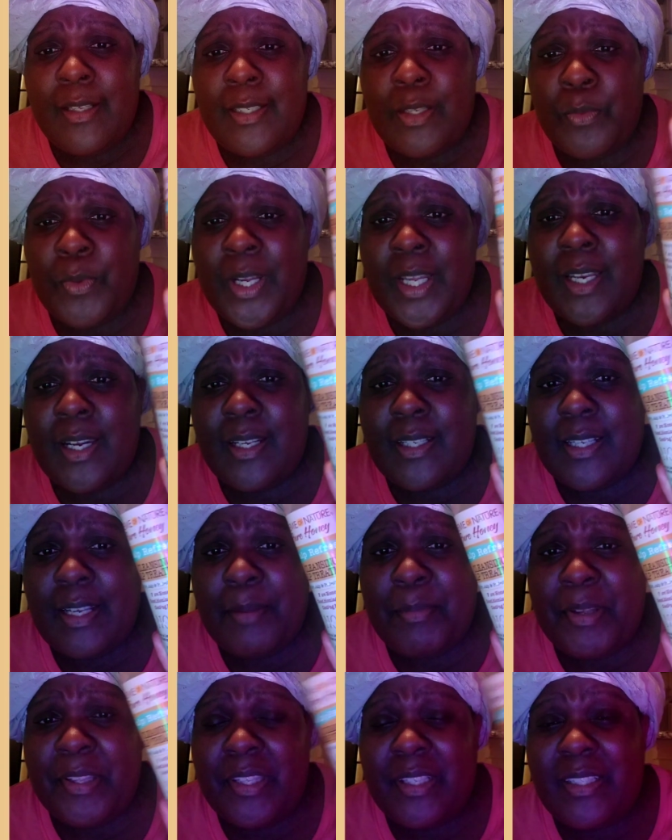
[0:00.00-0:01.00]
So what can I
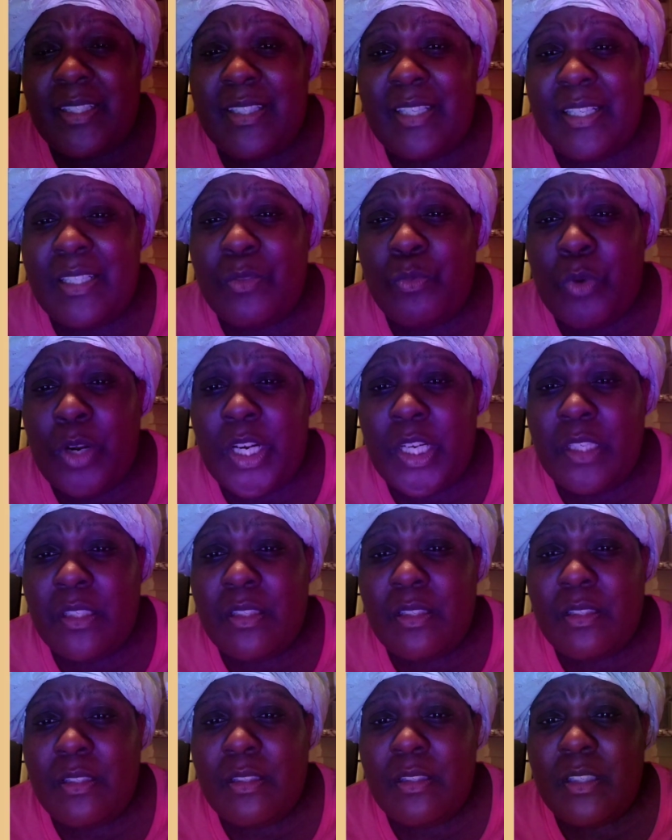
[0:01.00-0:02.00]
say about this? This
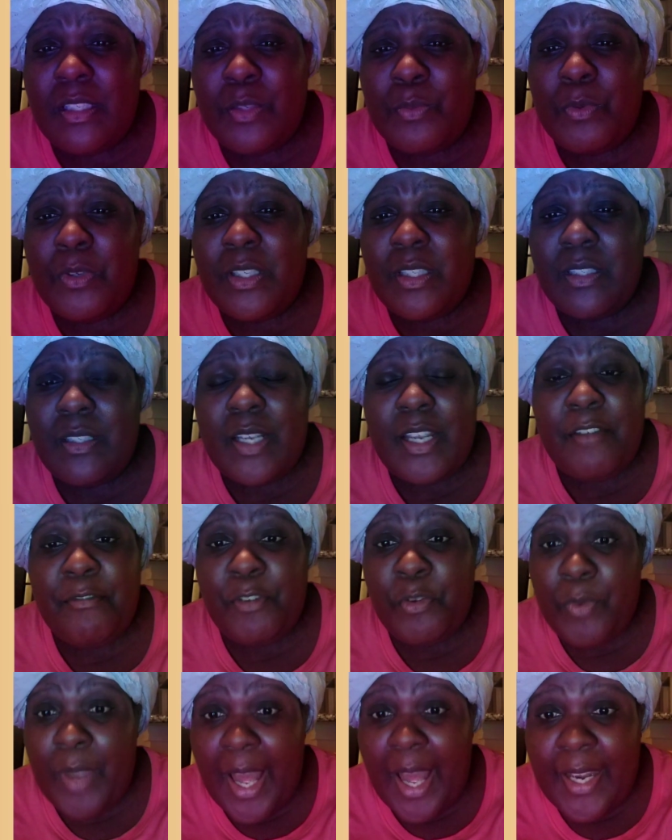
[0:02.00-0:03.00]
works. This will,
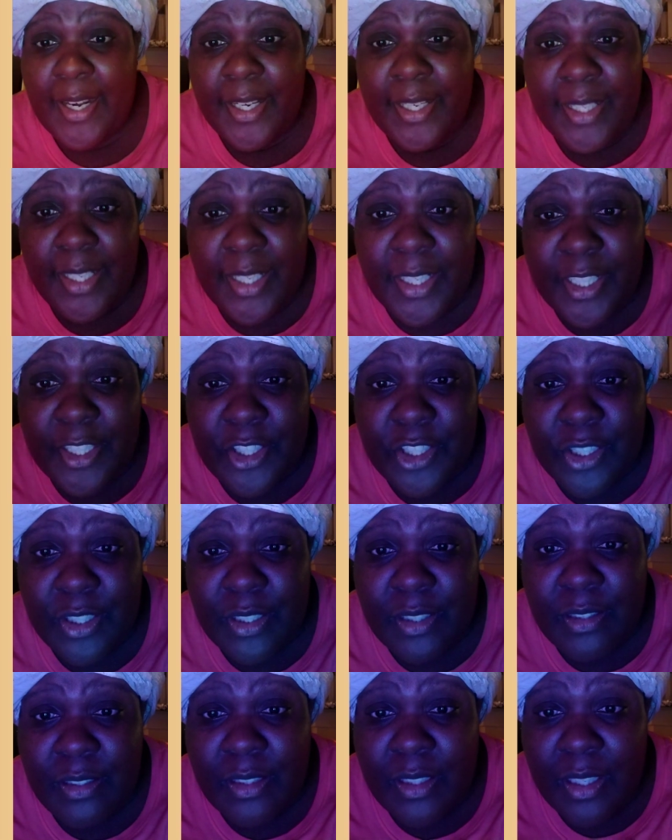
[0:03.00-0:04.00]
if you got any
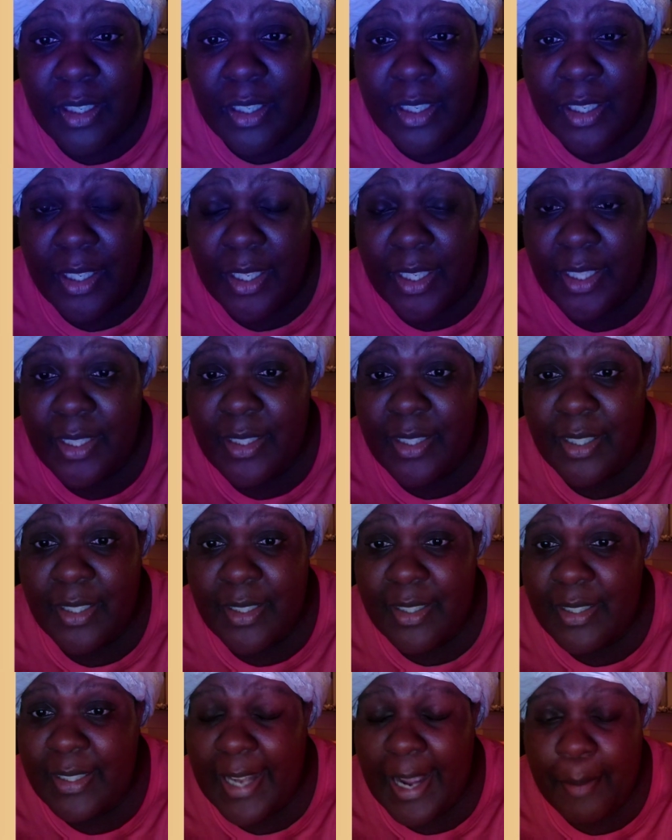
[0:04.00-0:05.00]
itching, it's
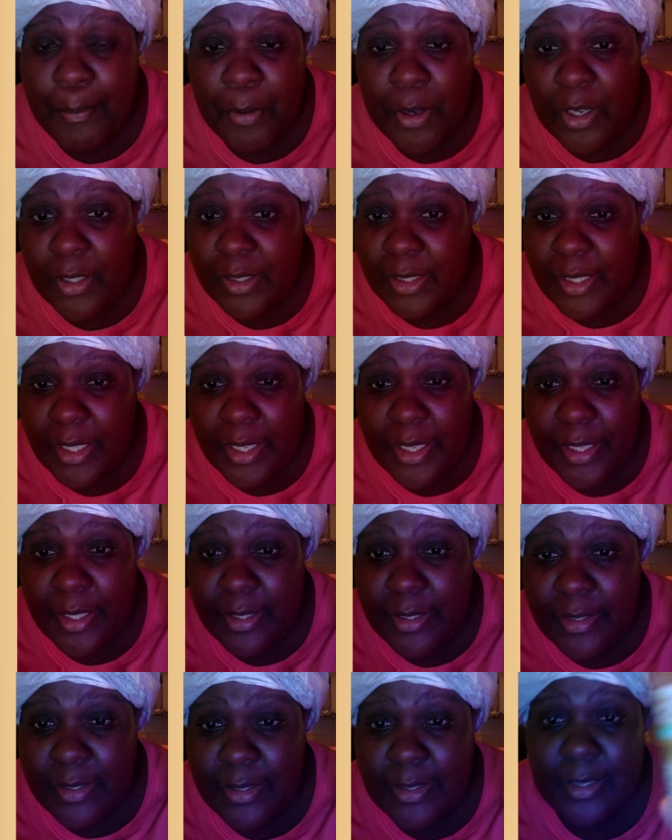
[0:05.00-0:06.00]
going to stop all of
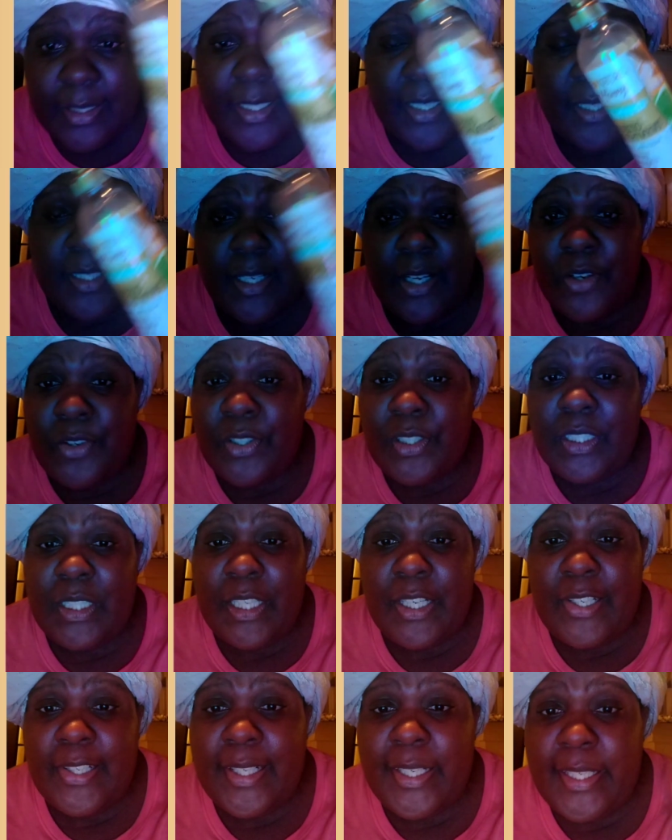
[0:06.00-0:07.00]
that. It's going to
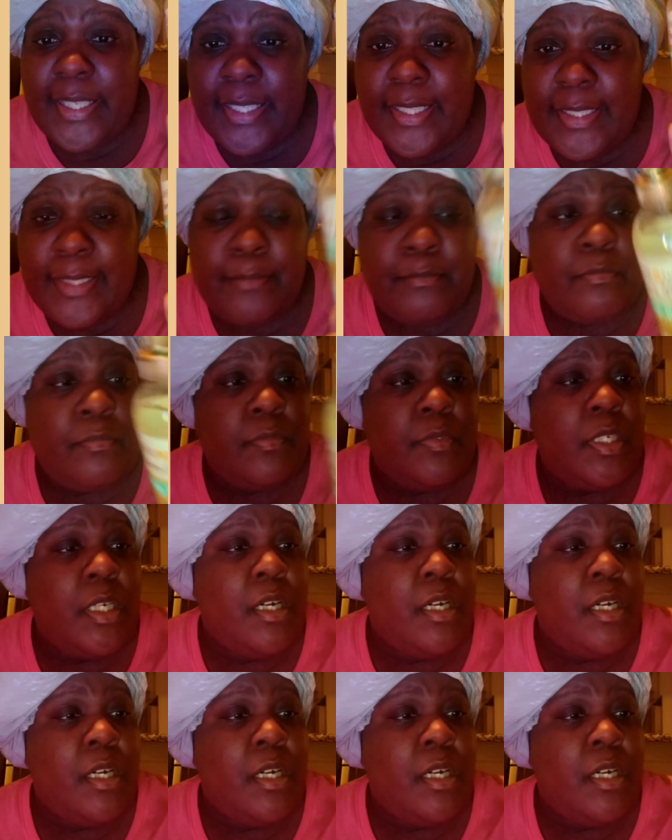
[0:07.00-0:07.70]
clear it up.